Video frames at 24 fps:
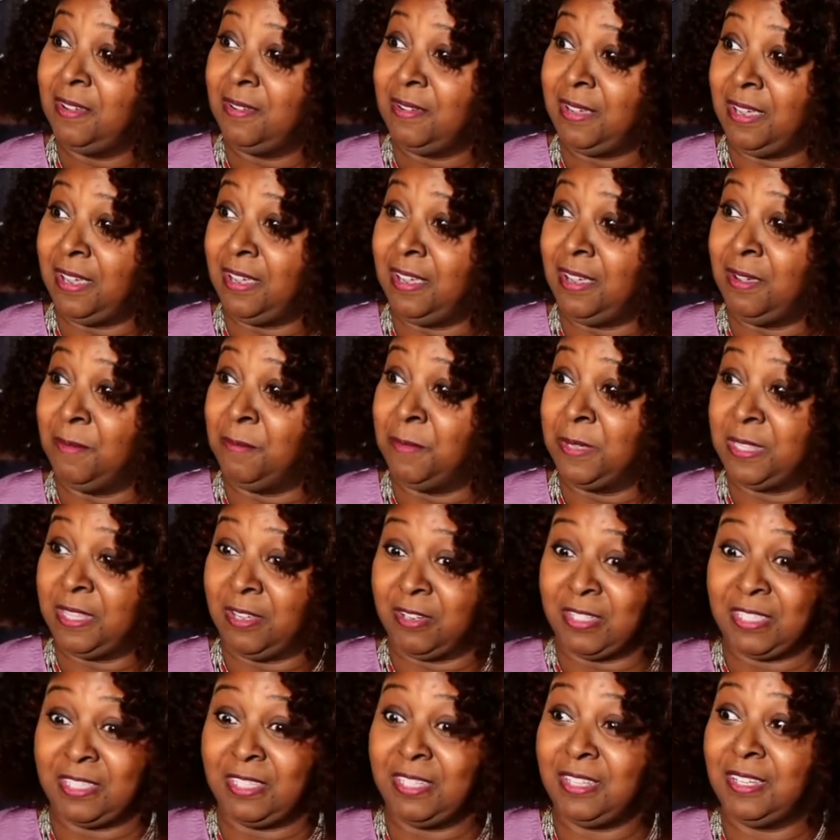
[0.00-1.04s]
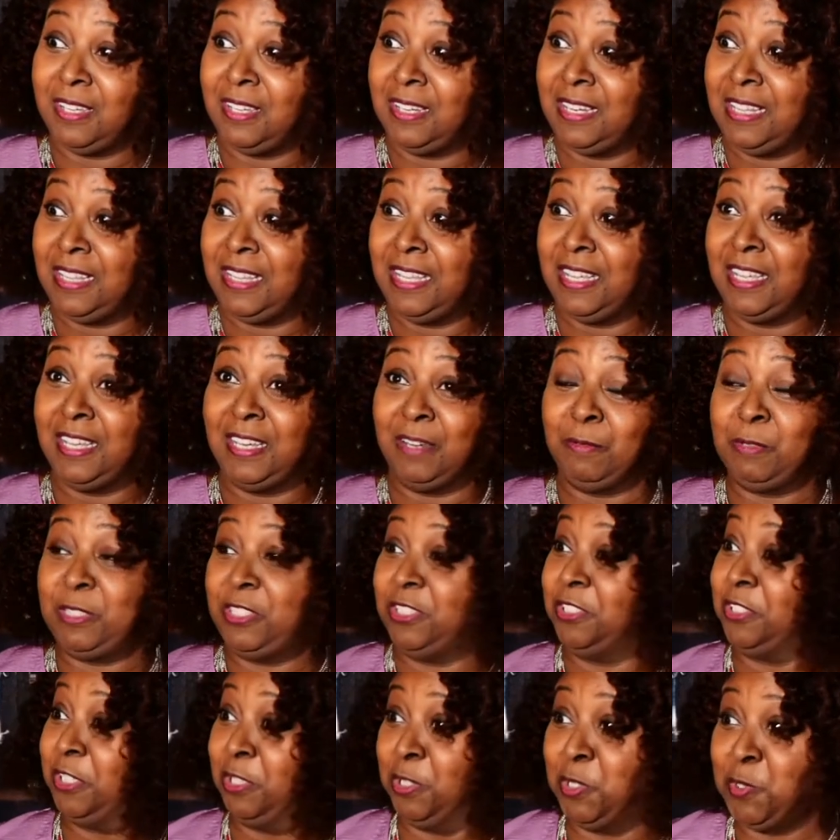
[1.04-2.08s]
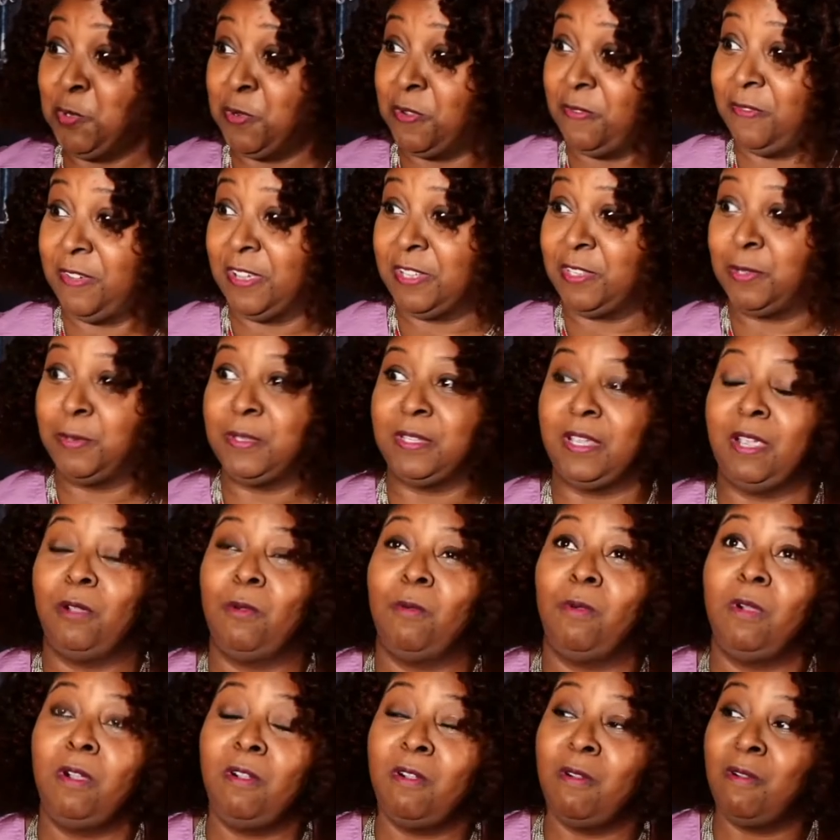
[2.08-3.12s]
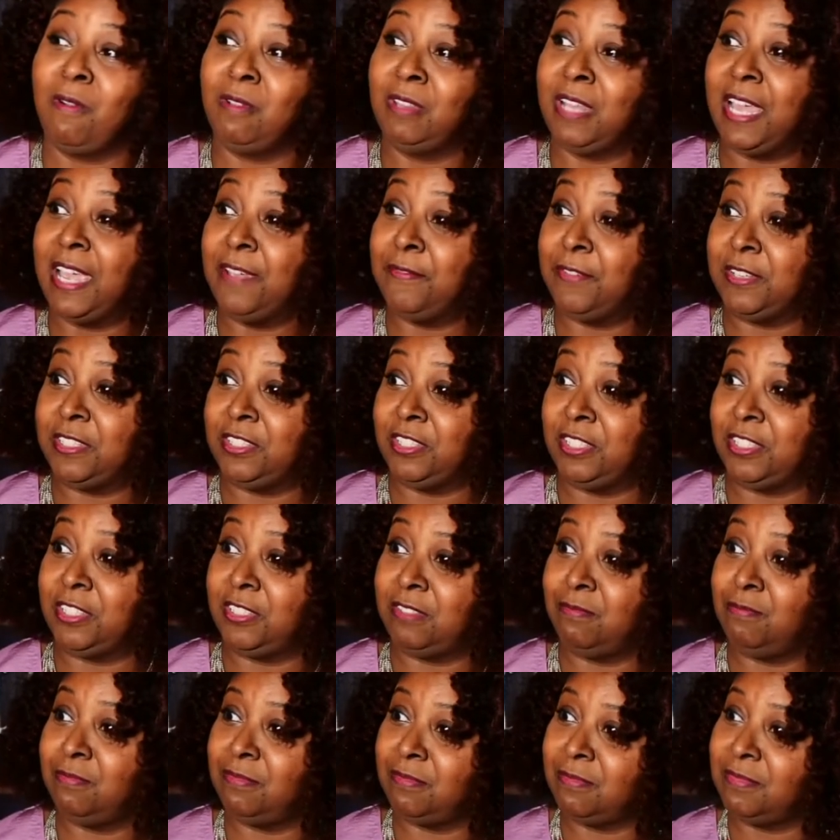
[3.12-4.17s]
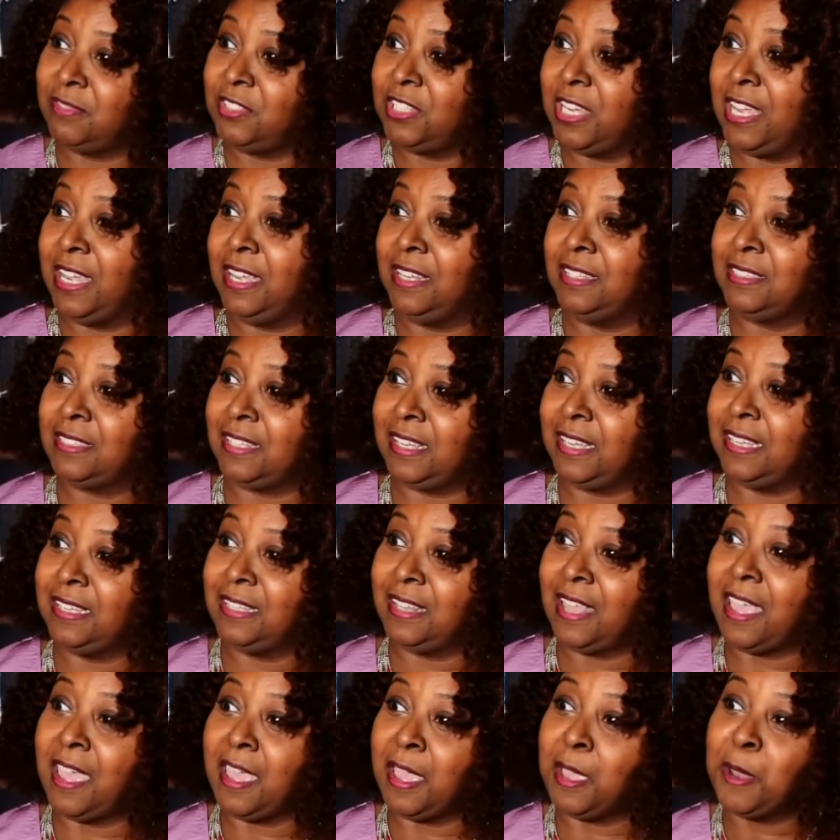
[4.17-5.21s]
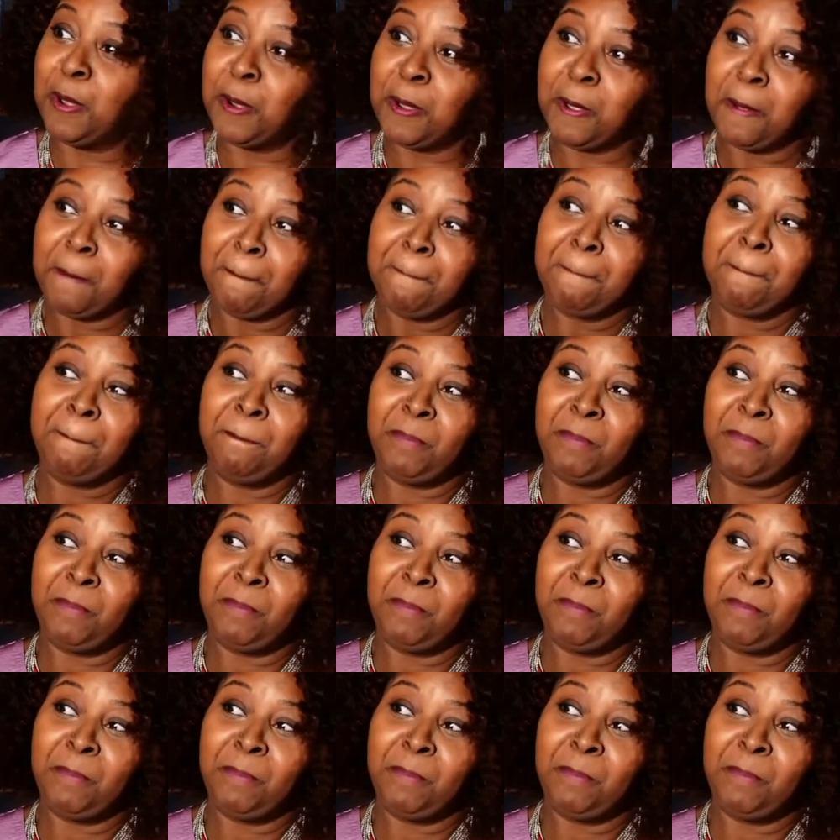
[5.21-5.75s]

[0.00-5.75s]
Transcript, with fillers: um, with our son. And then it was just the two of us. So it was like, whoa, life is just change like that. Wow.